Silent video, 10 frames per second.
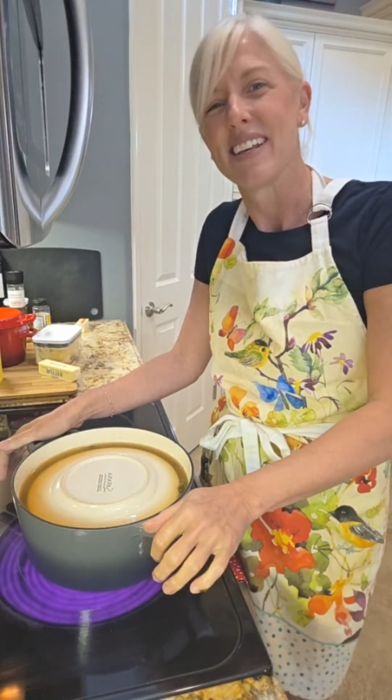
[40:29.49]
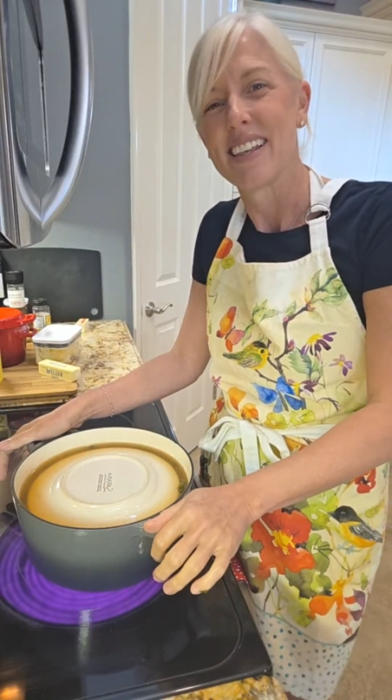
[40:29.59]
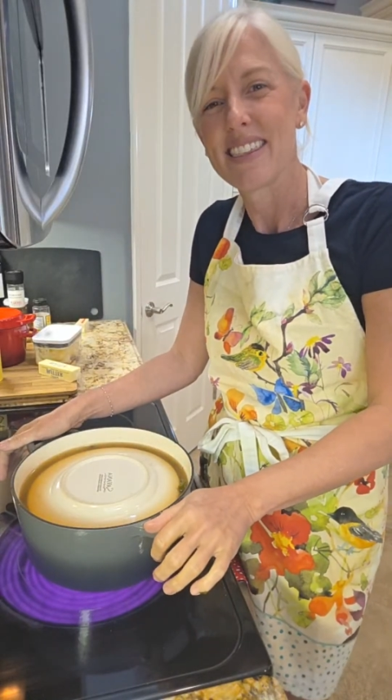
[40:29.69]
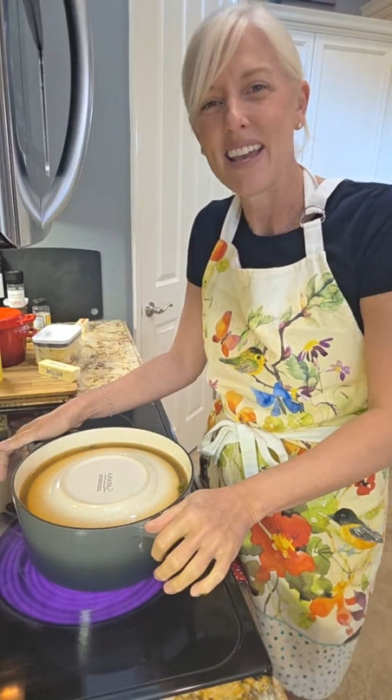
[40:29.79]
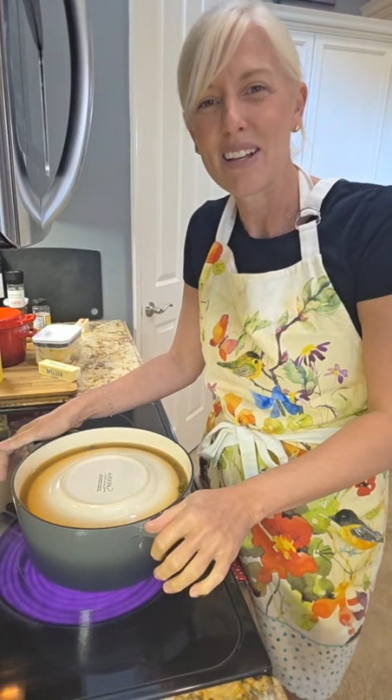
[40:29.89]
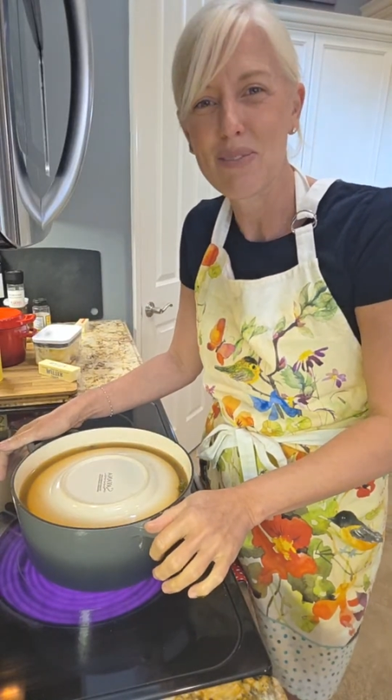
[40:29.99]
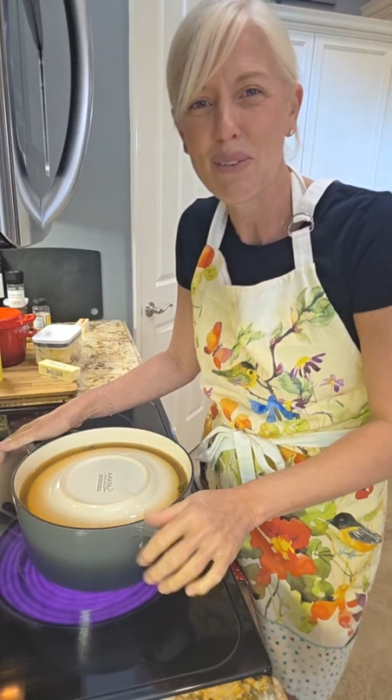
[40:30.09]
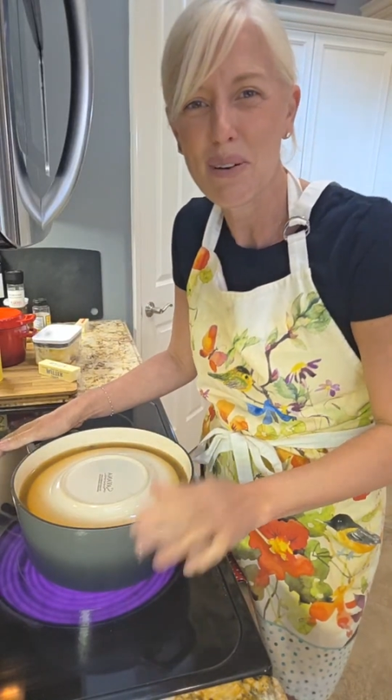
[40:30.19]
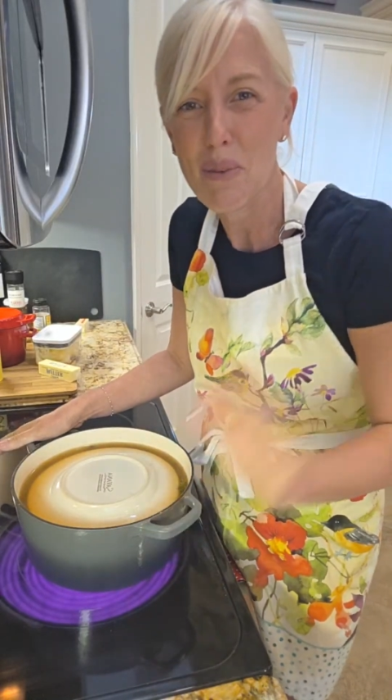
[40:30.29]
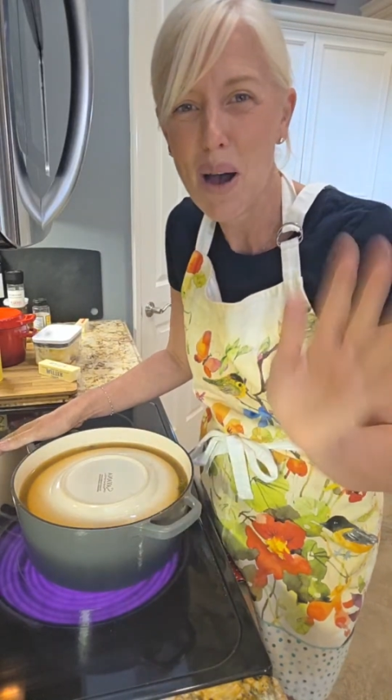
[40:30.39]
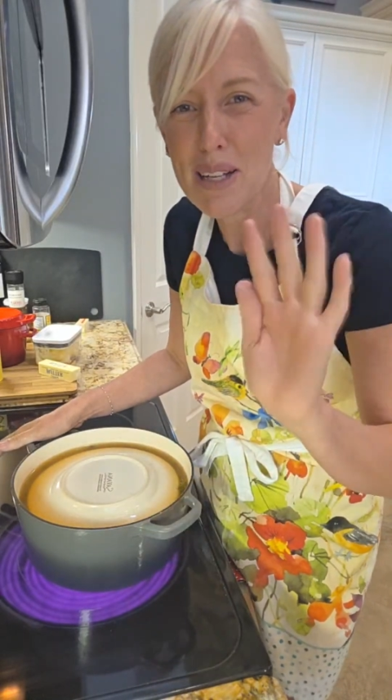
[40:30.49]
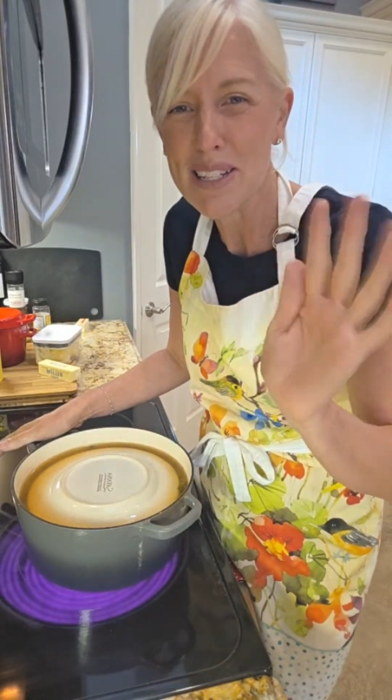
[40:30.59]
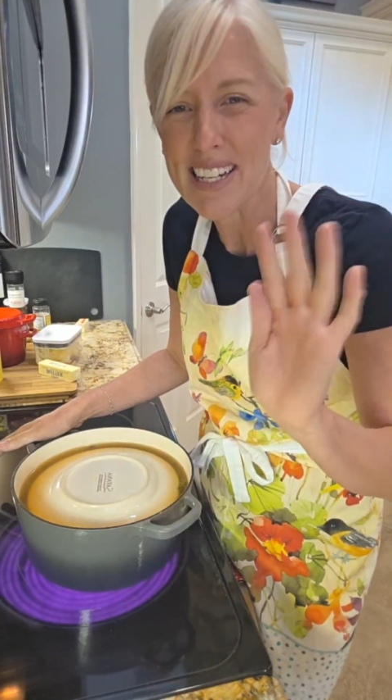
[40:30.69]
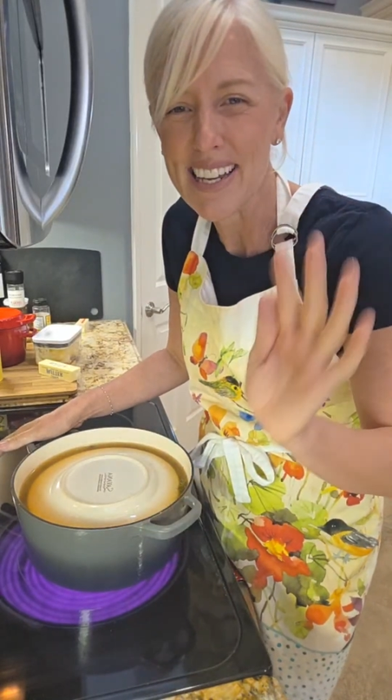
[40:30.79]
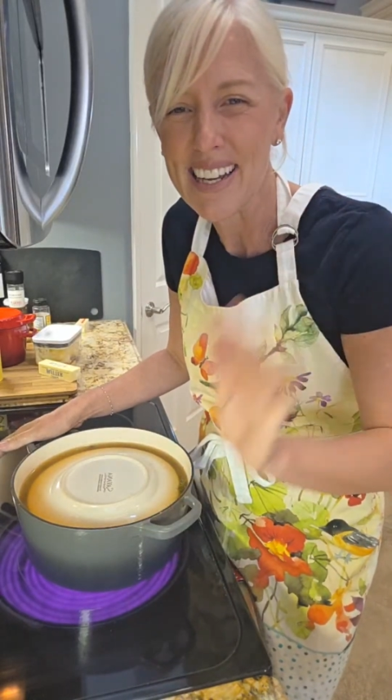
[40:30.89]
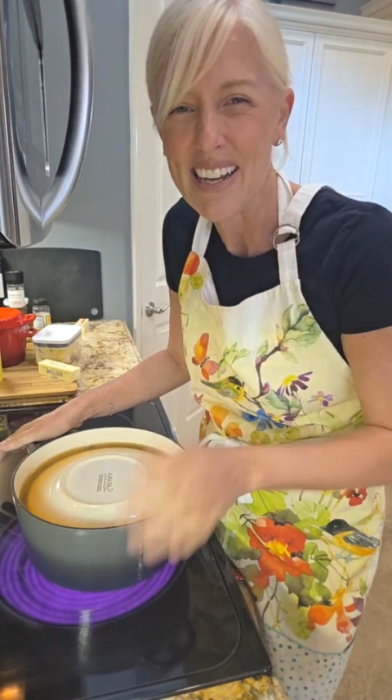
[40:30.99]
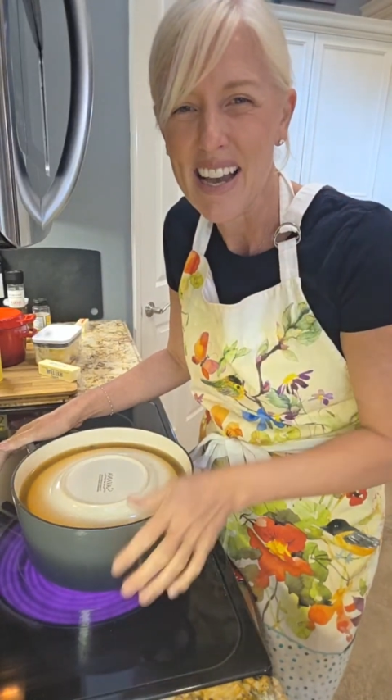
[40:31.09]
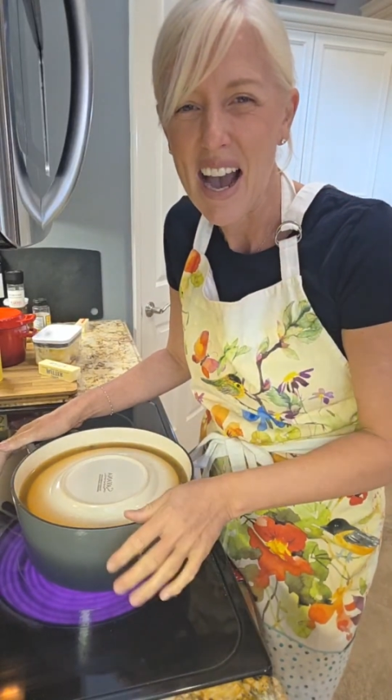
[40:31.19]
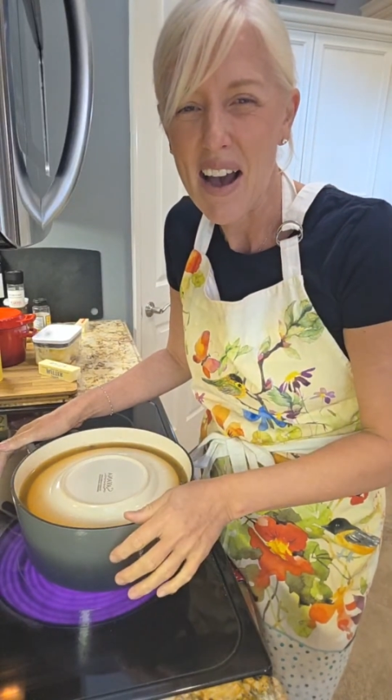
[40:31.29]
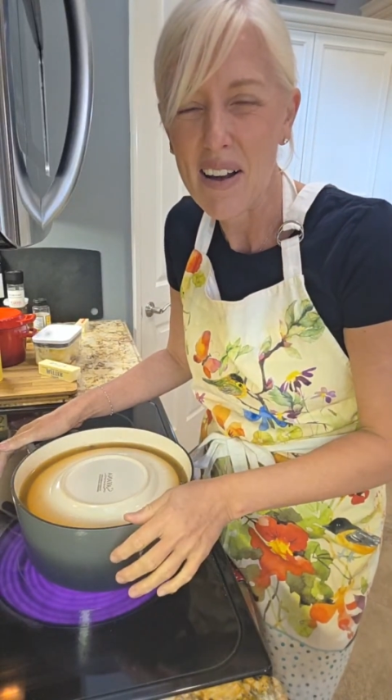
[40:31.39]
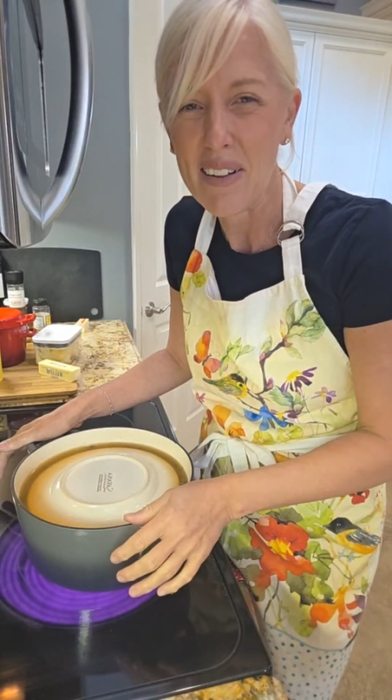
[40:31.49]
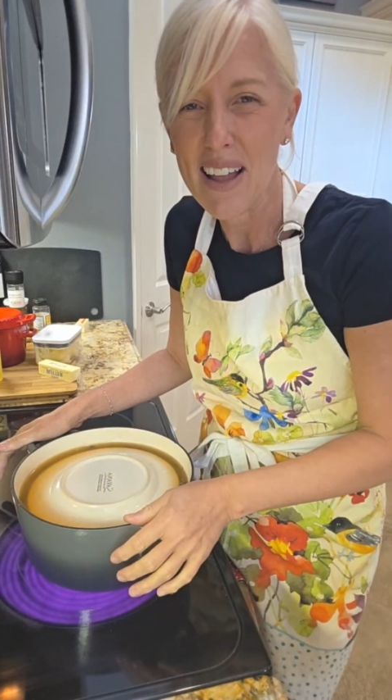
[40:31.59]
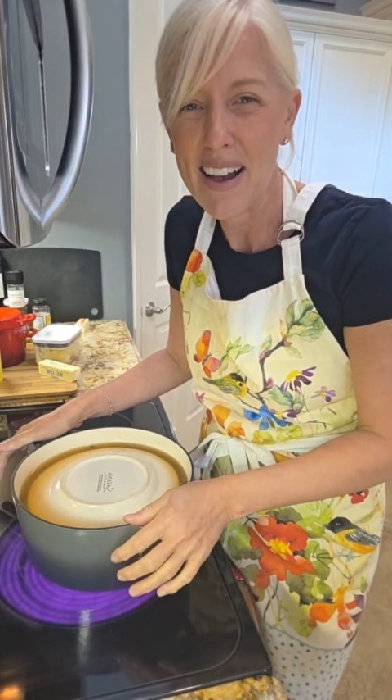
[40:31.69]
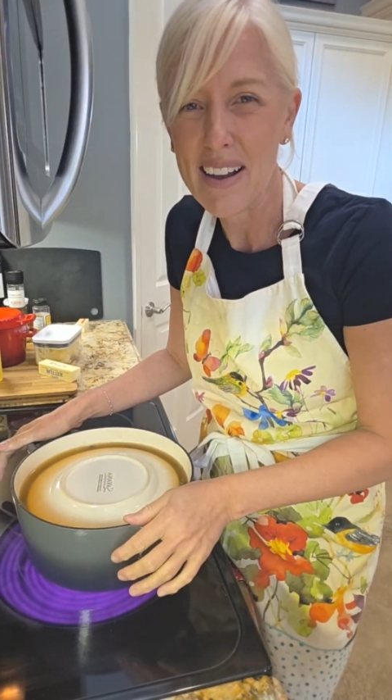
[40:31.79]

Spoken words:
Thanks for watching. I'll